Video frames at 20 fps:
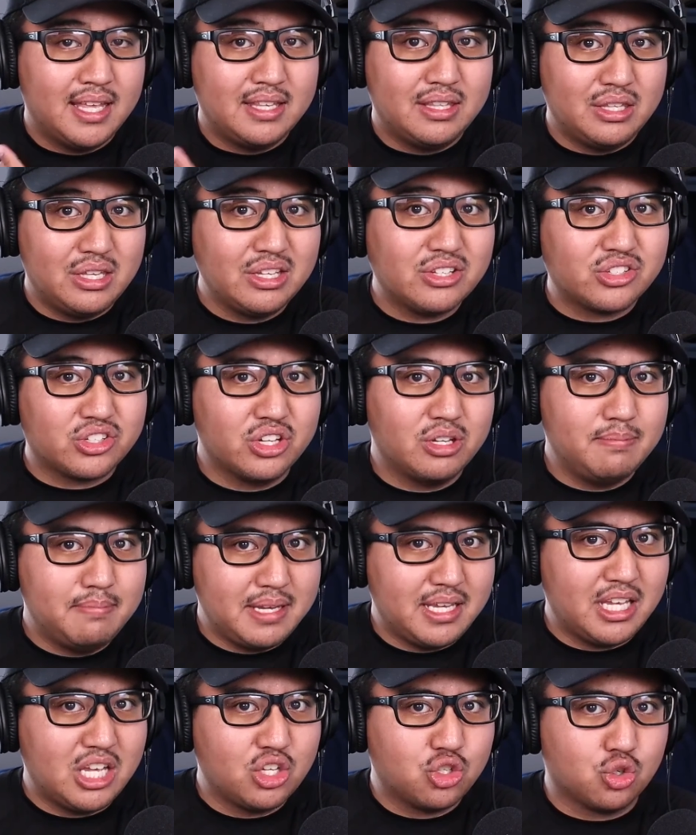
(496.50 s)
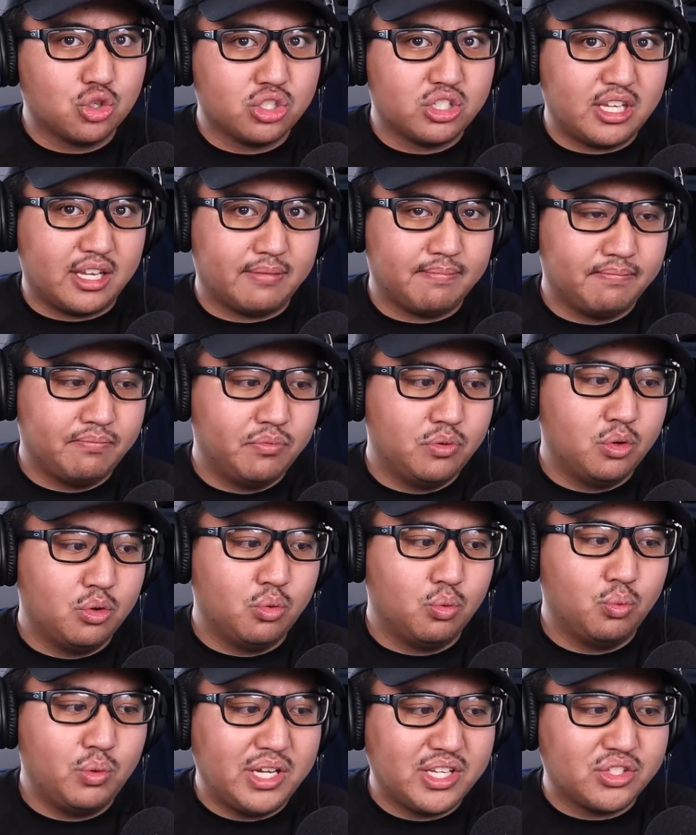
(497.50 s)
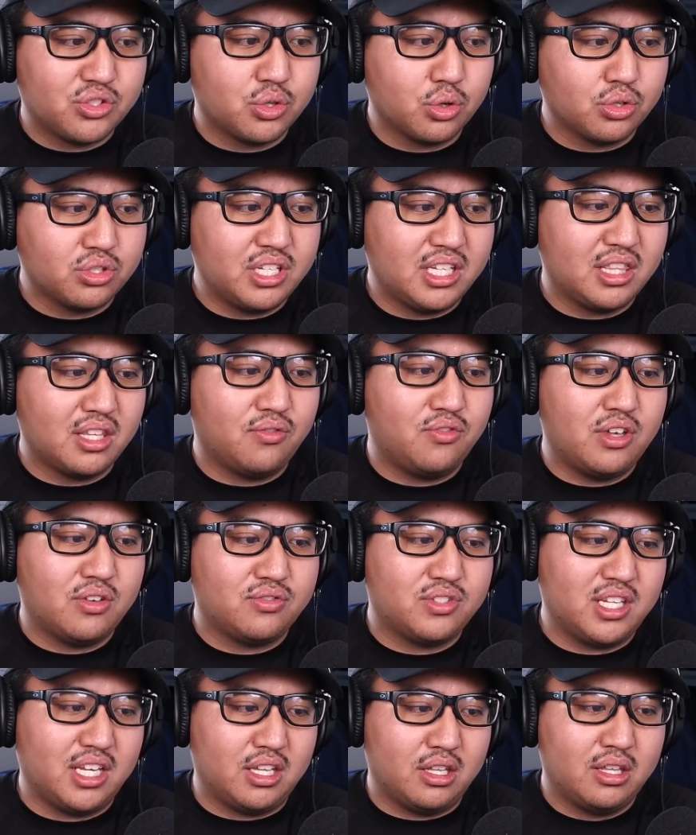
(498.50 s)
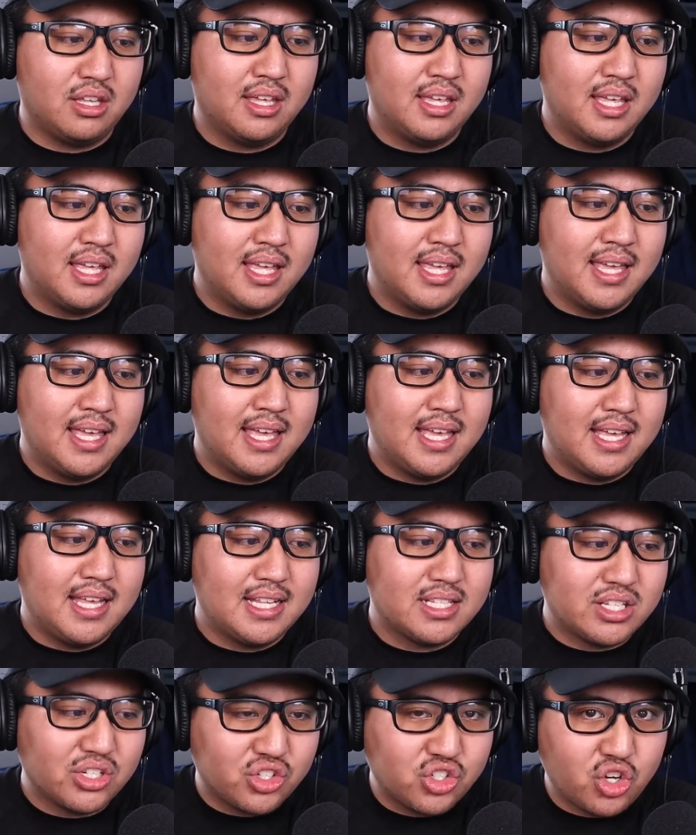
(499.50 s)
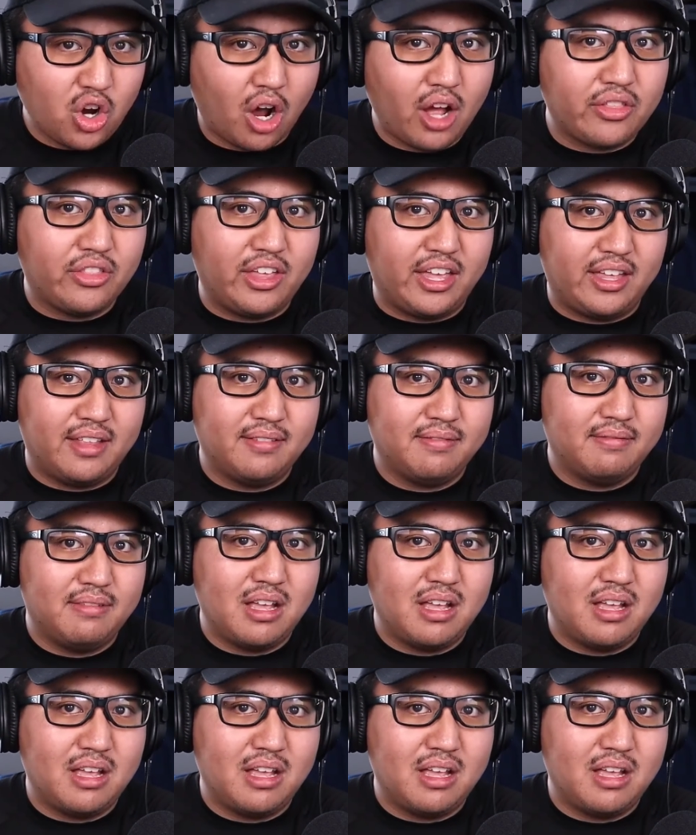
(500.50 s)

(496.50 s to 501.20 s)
this could be interesting. Weeks 13 to 15, it's a gauntlet.